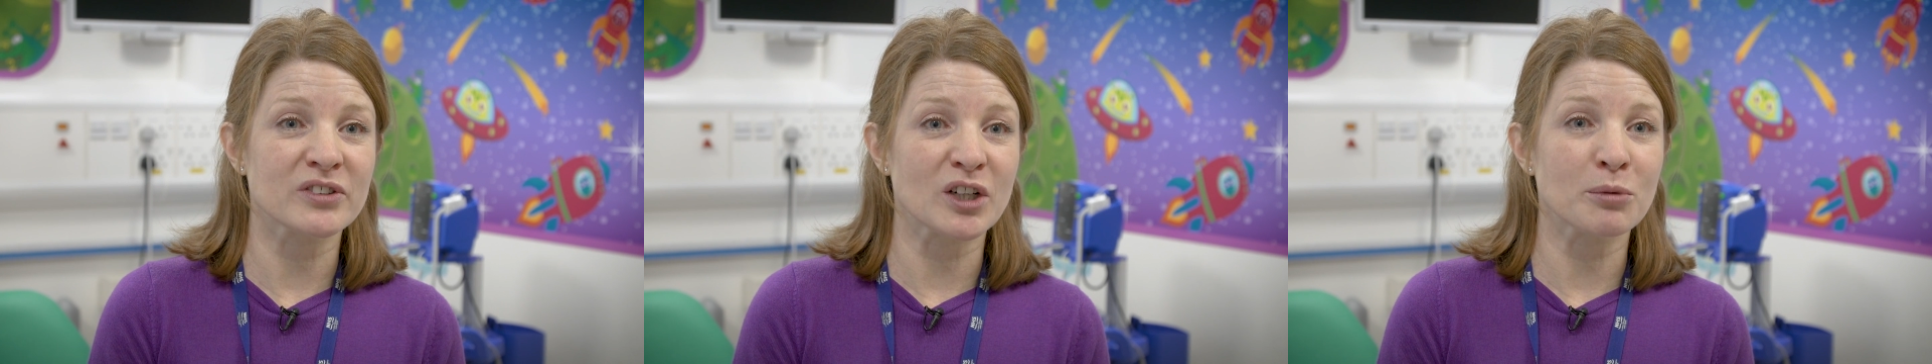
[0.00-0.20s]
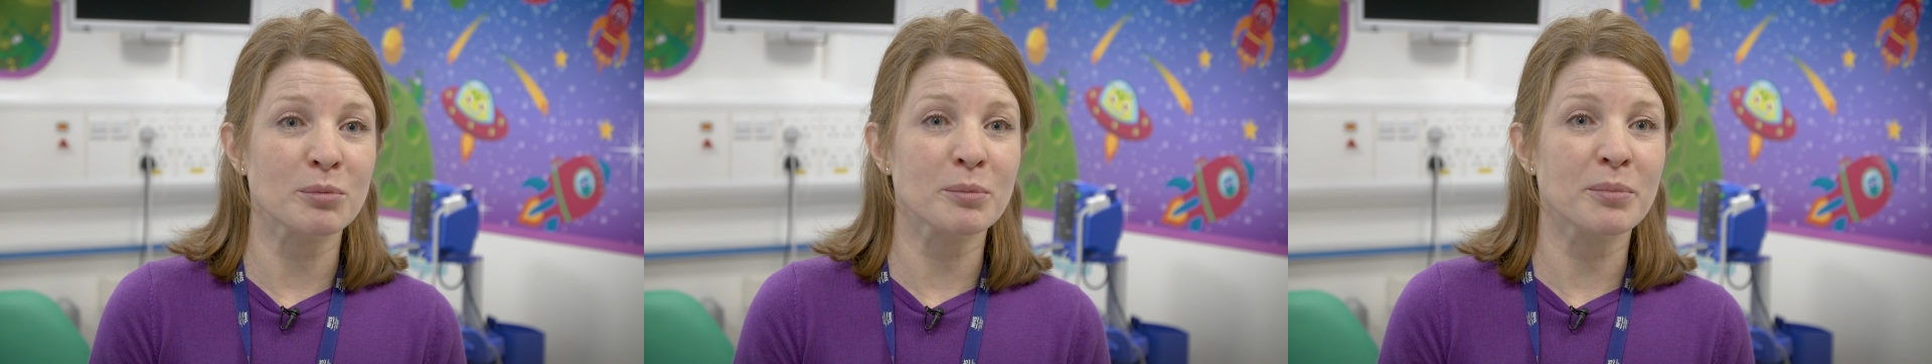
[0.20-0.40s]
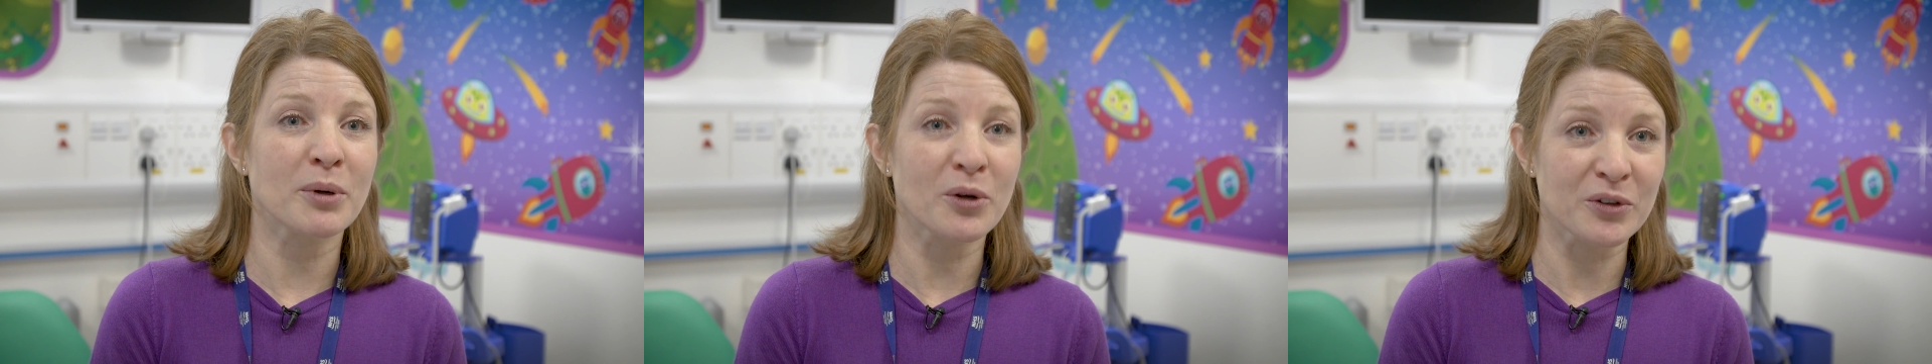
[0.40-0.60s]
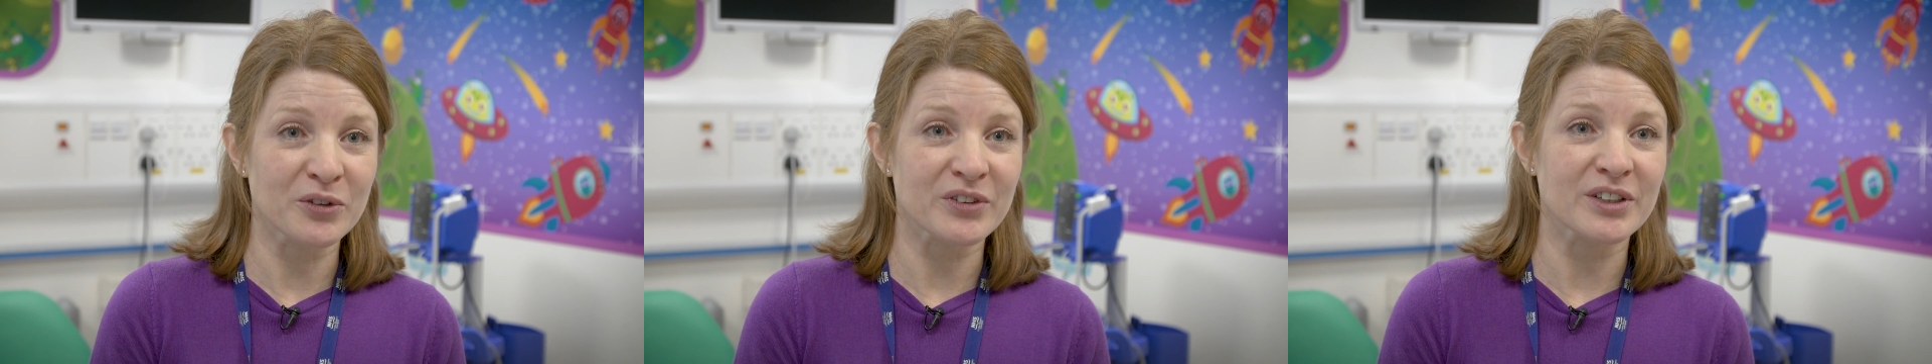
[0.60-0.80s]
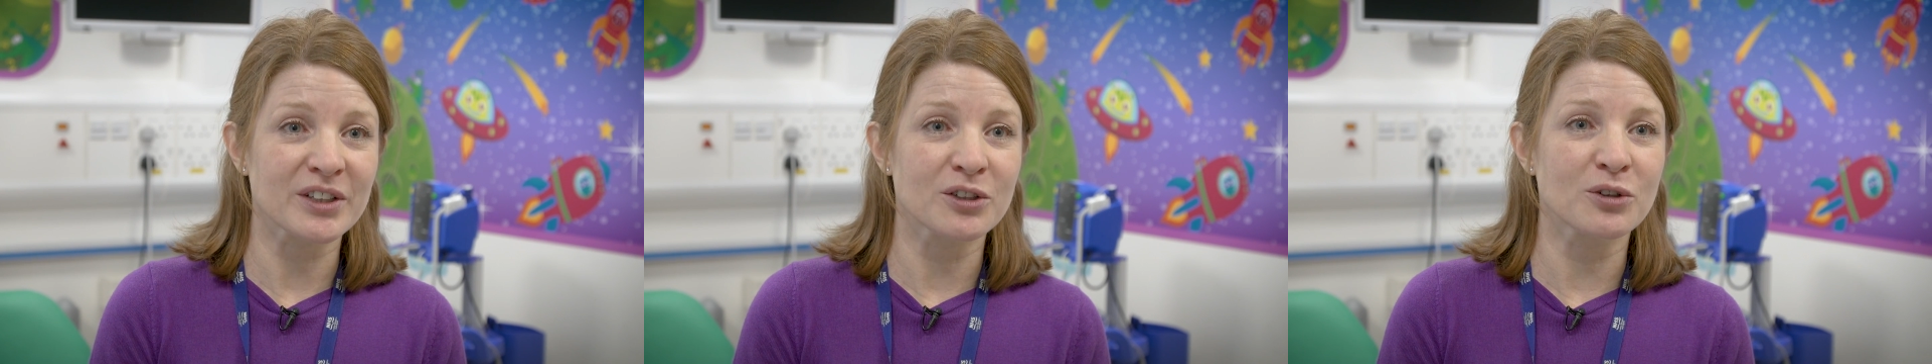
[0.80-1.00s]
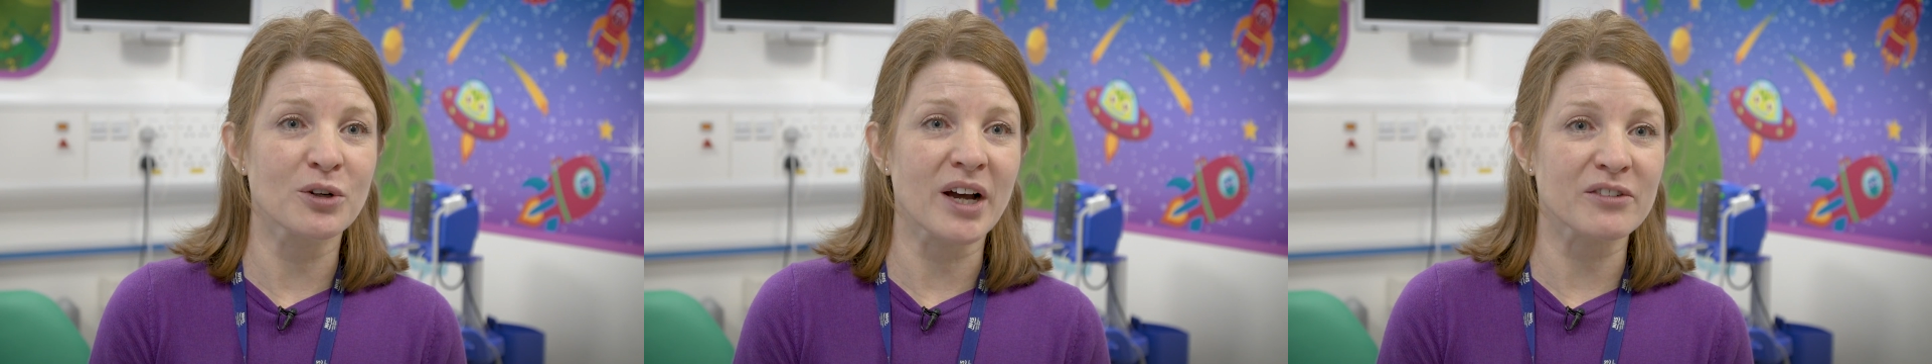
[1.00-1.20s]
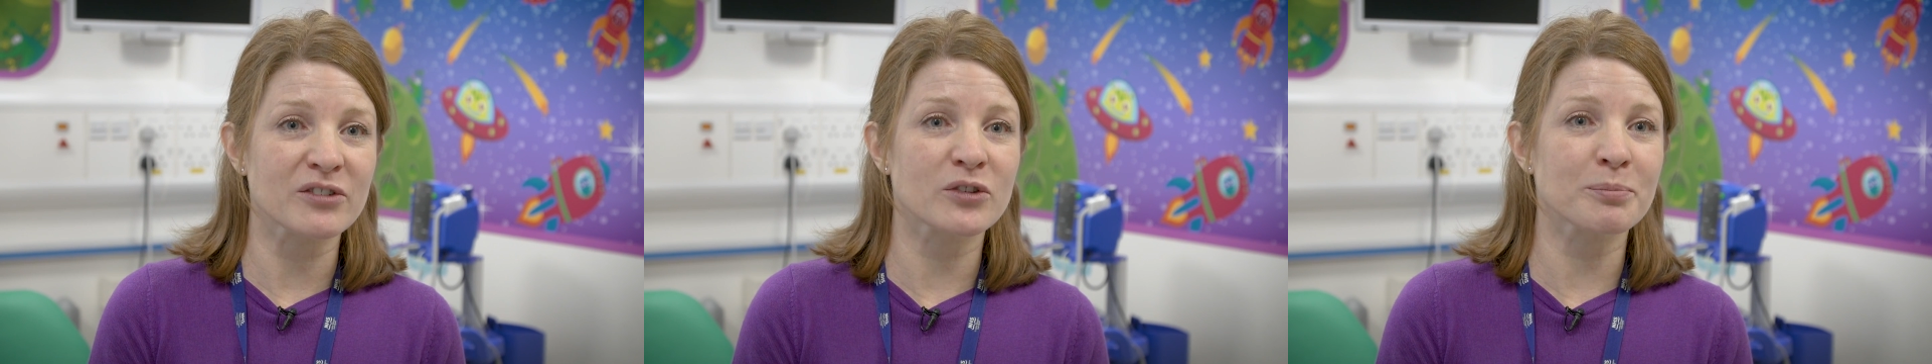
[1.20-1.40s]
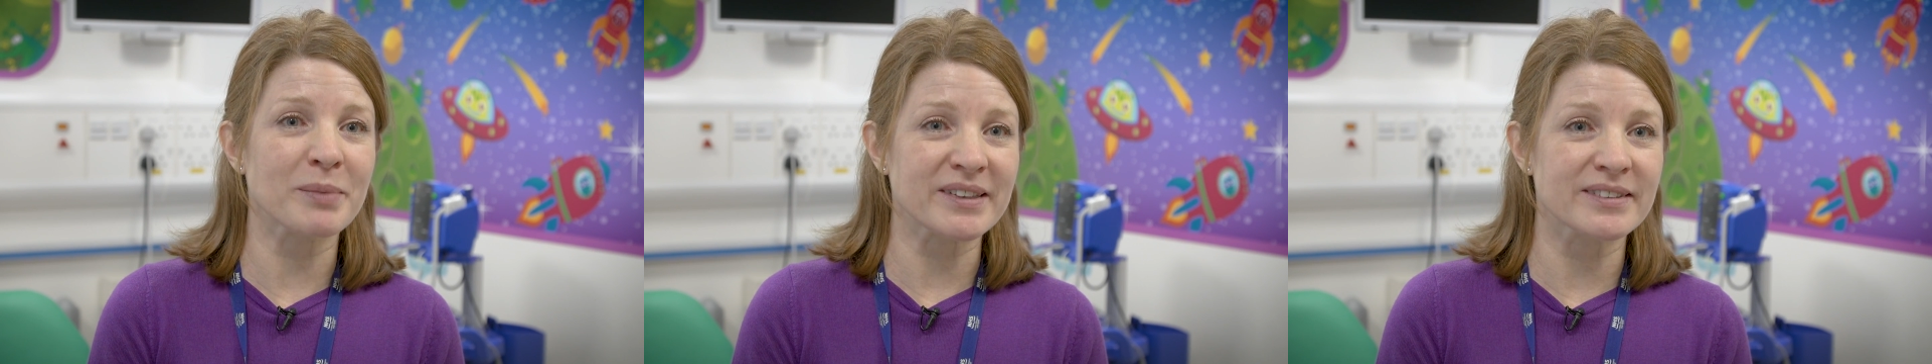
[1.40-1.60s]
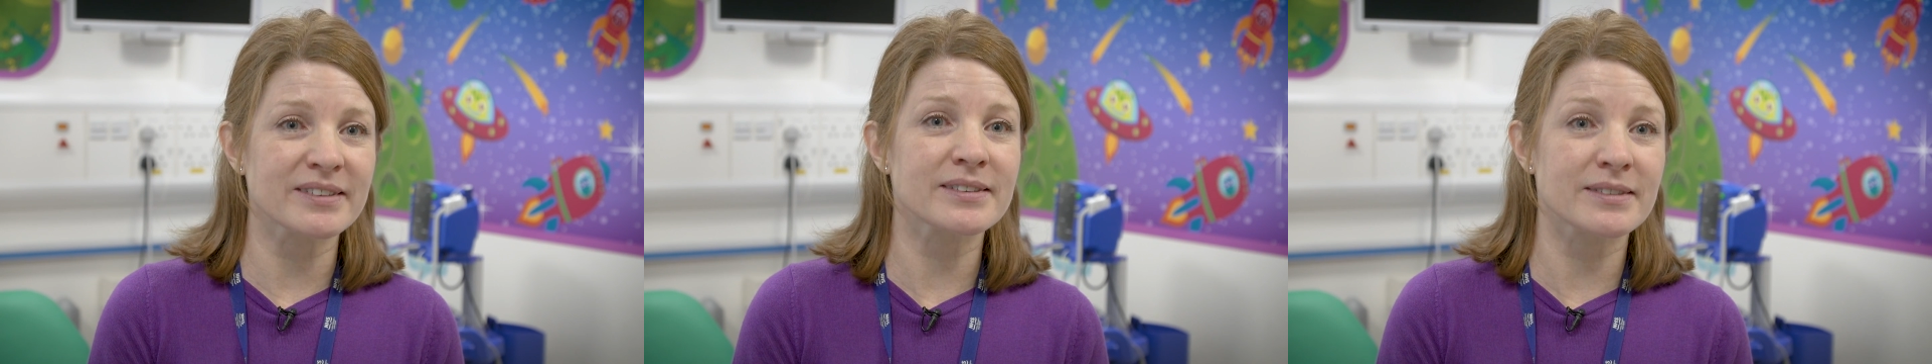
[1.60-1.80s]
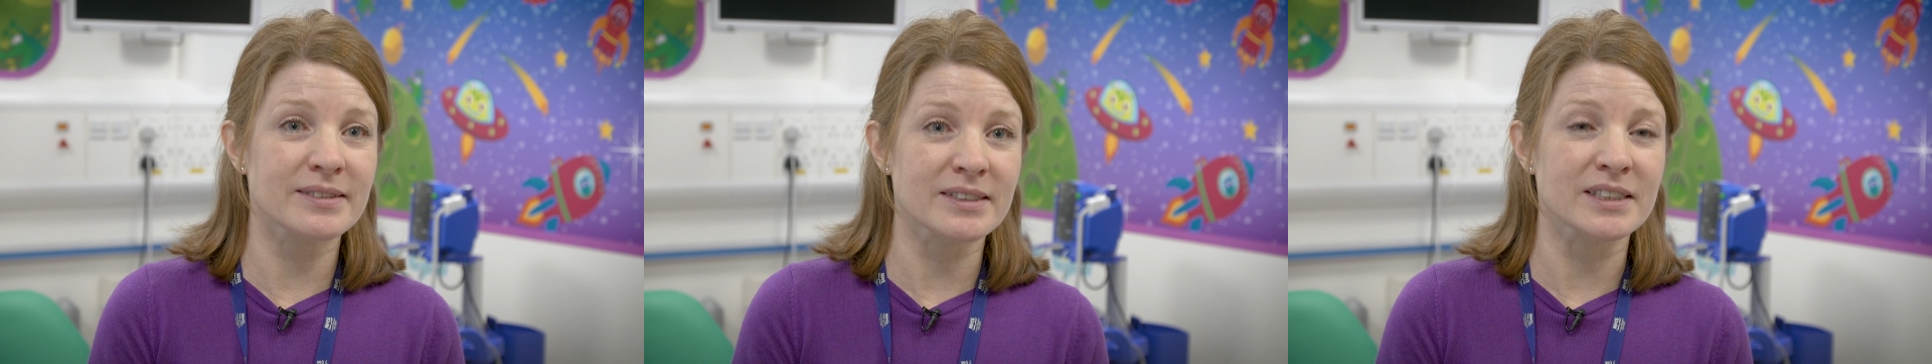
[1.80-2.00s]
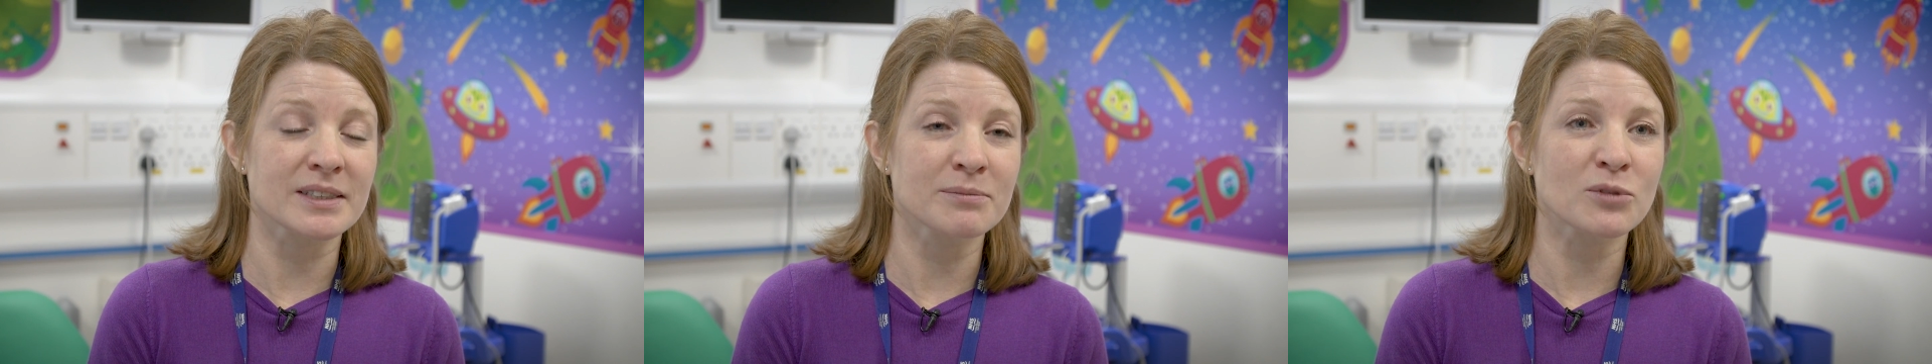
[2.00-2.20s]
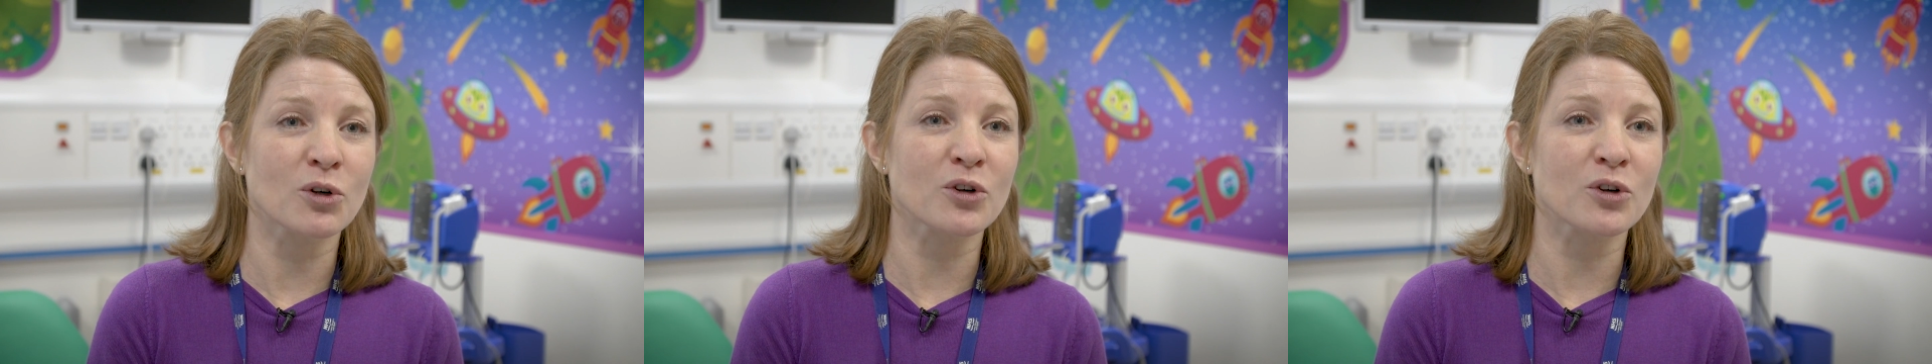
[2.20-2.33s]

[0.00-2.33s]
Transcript: cerebral palsy who have spasticity